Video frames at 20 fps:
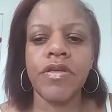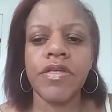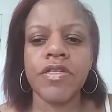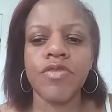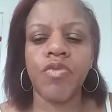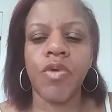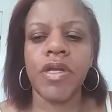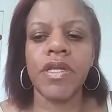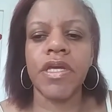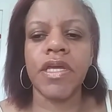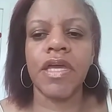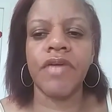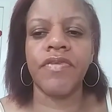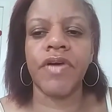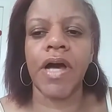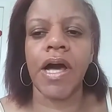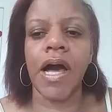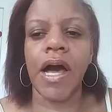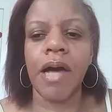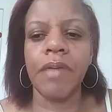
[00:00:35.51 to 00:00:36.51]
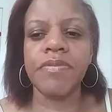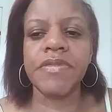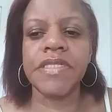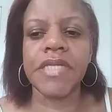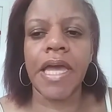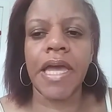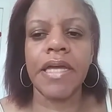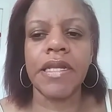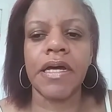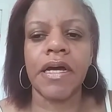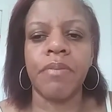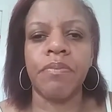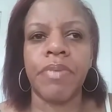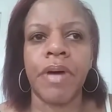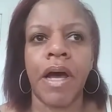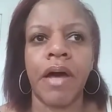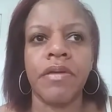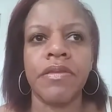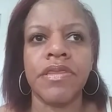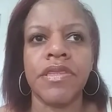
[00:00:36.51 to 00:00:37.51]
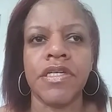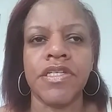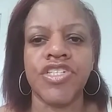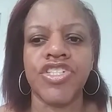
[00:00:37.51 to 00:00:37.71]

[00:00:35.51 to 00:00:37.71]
Just wanted to give an update about the